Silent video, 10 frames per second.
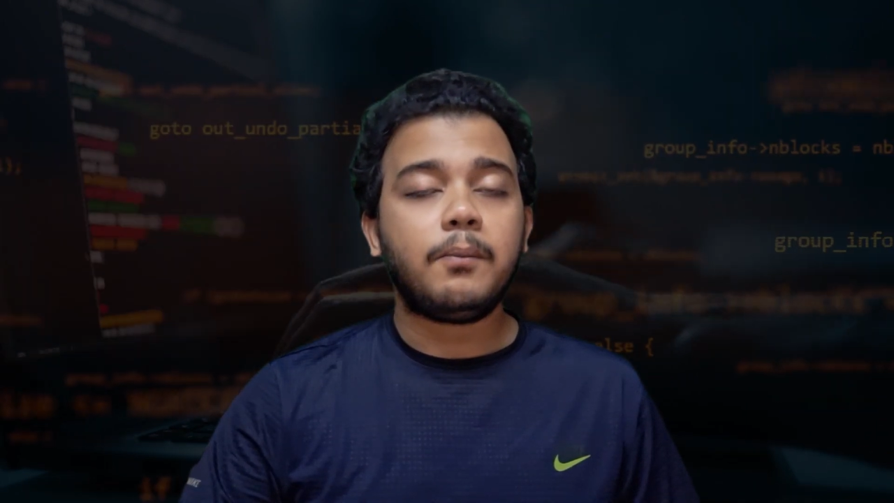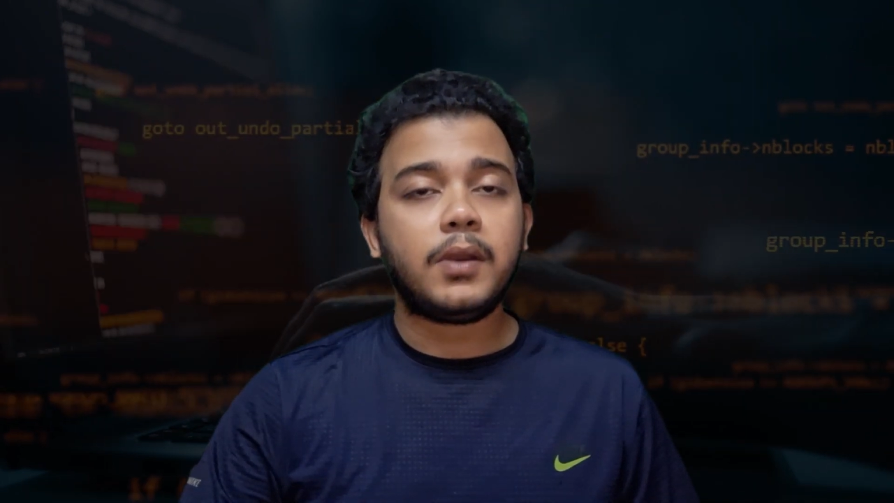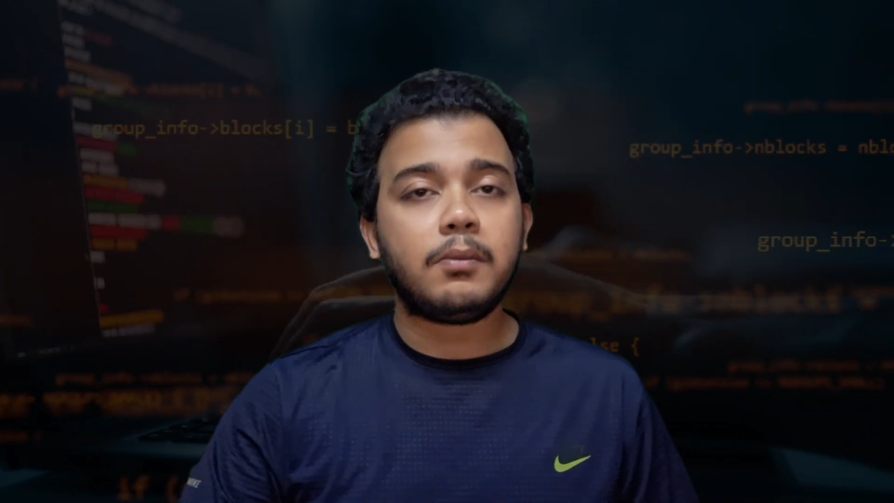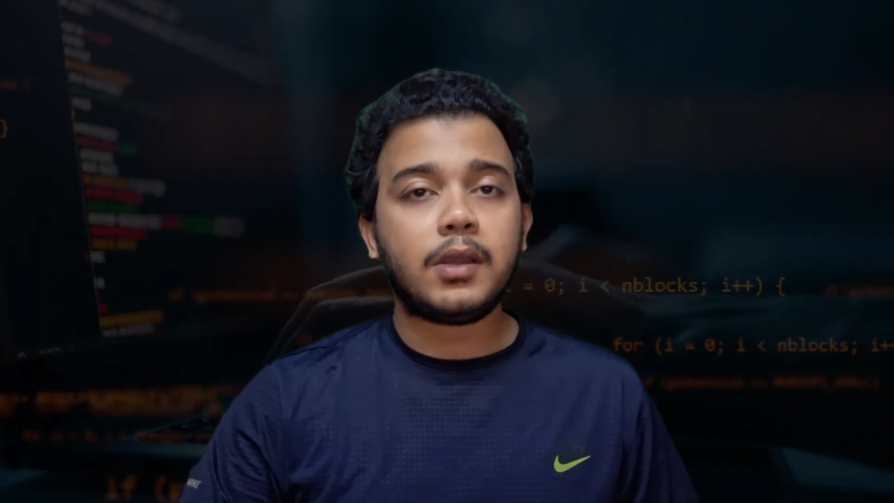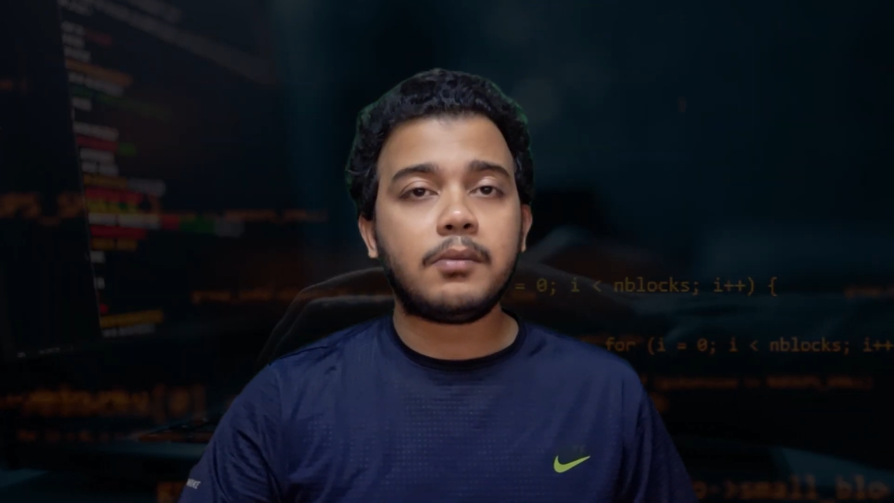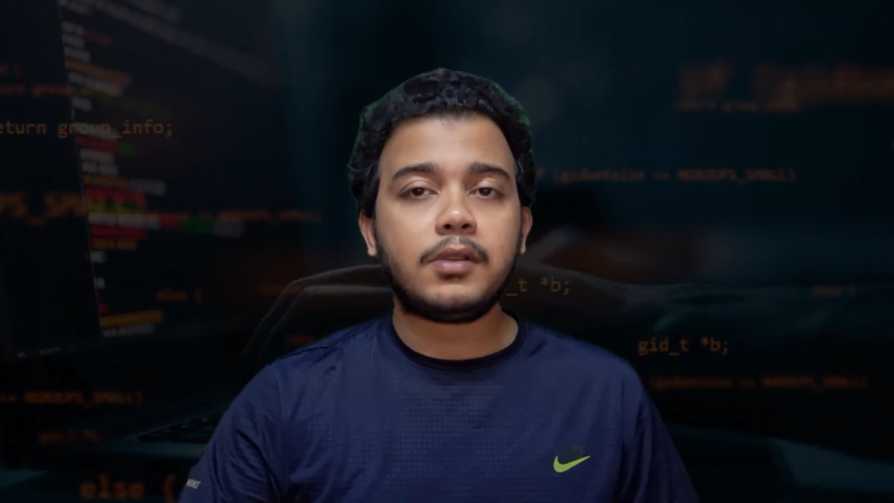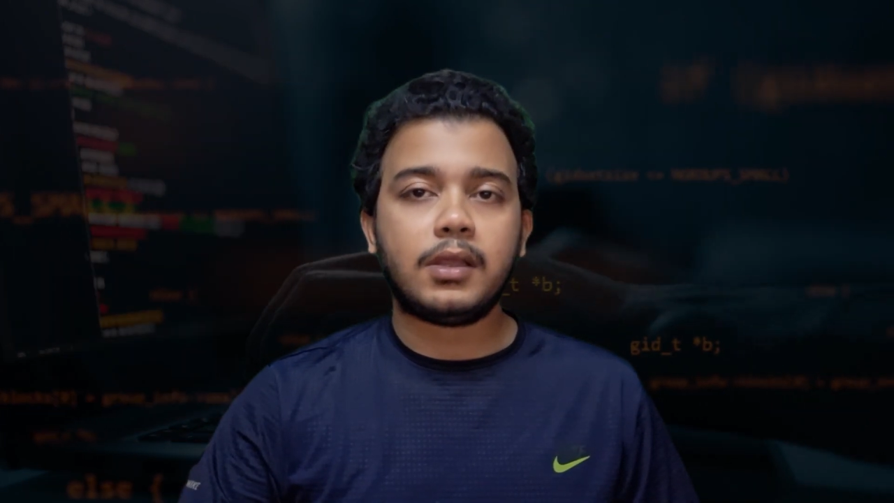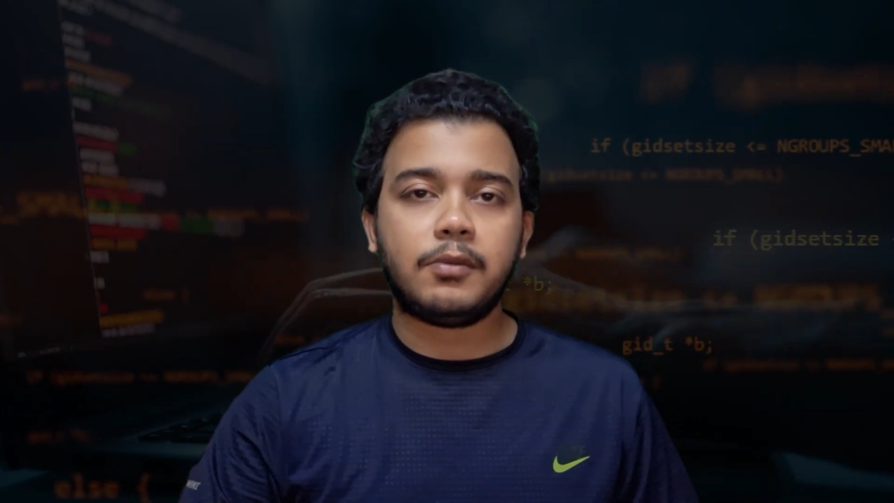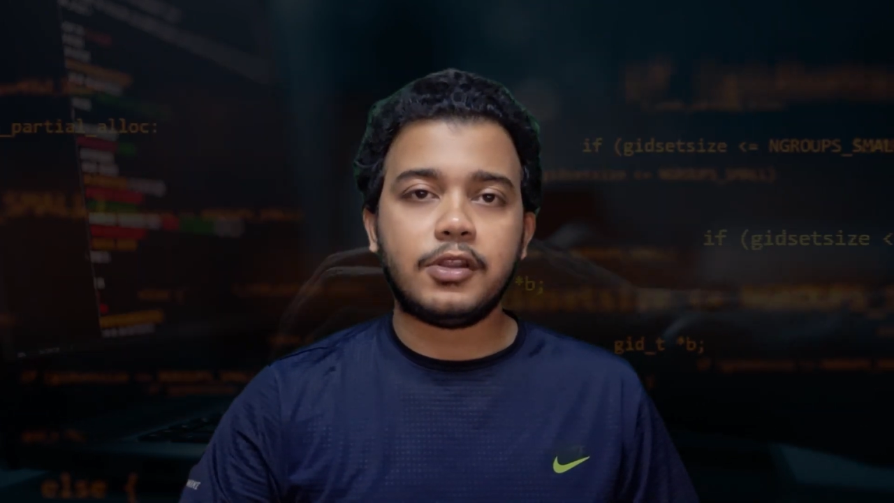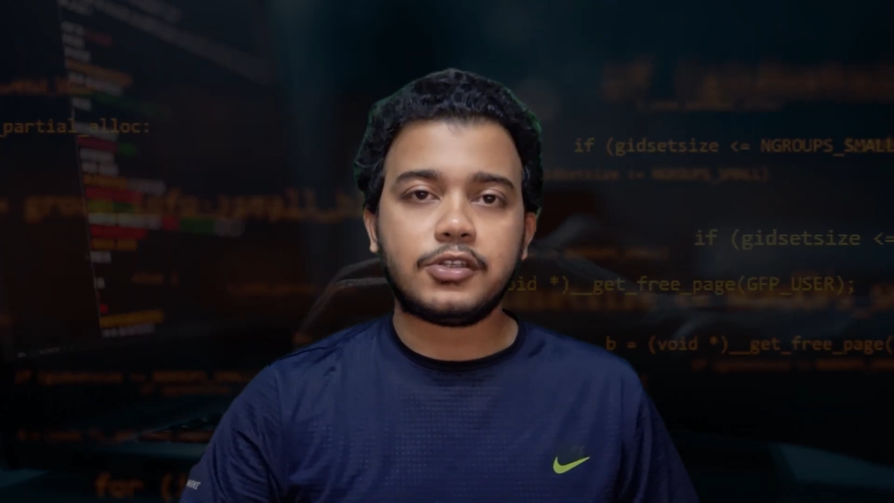premium
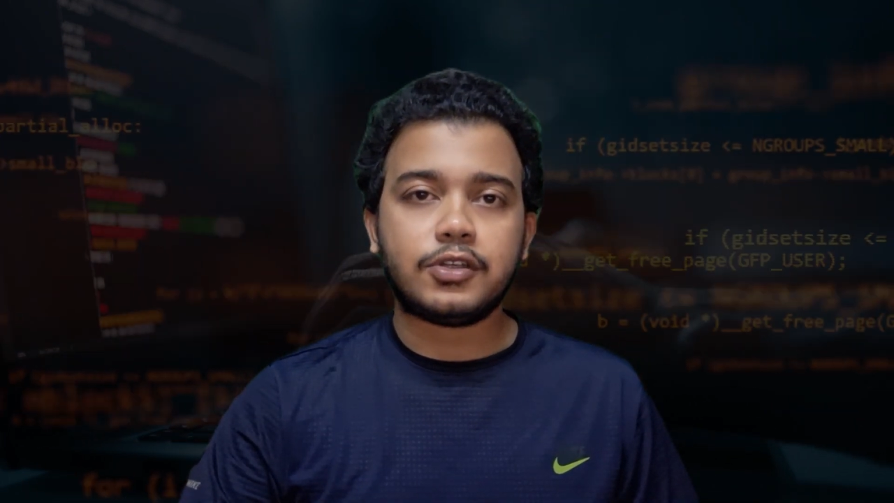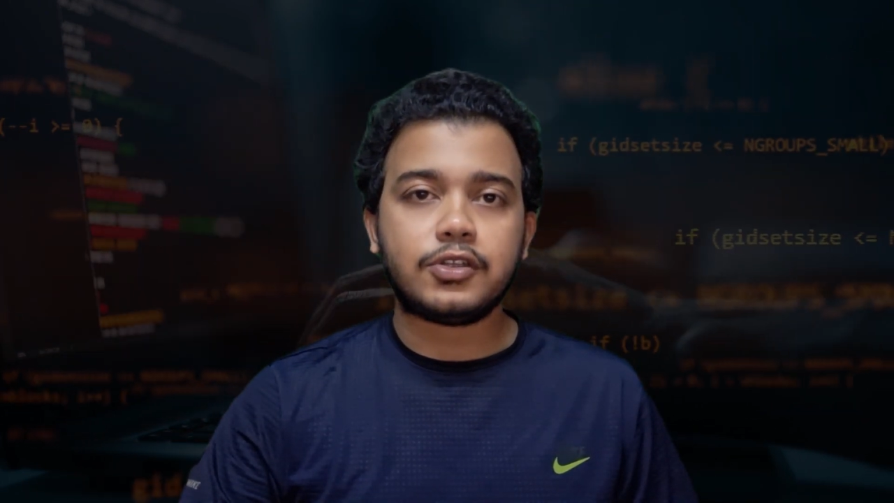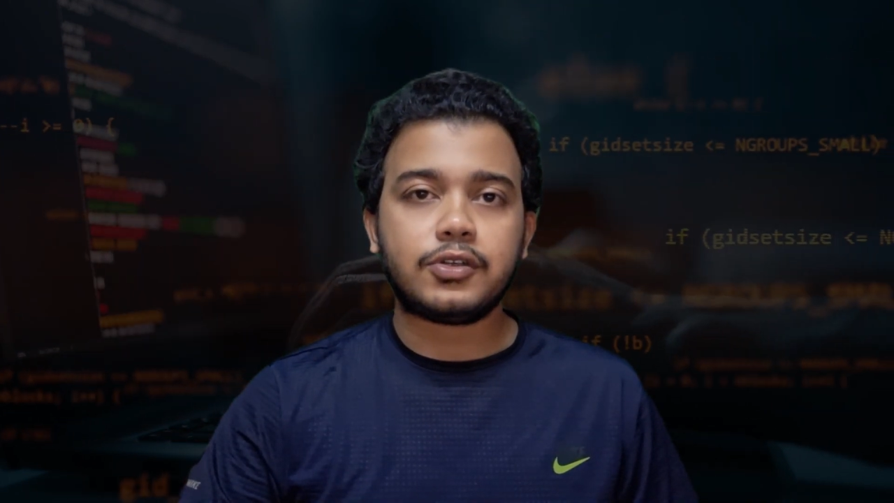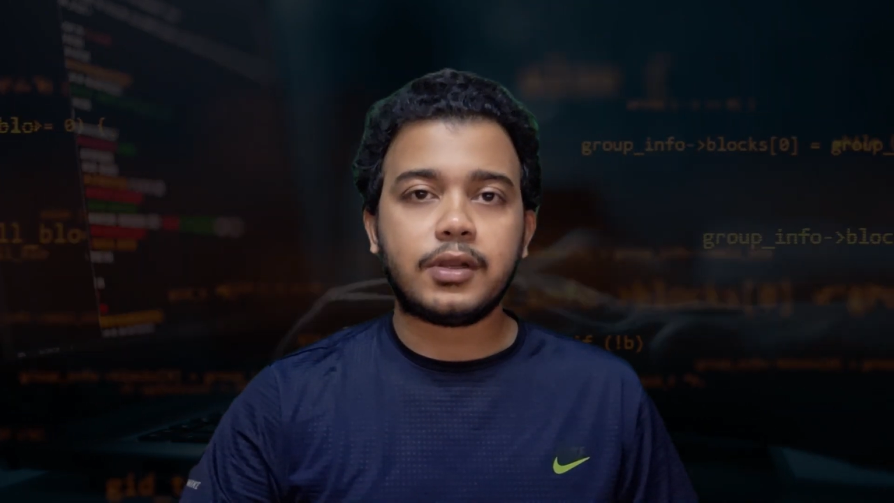theme installation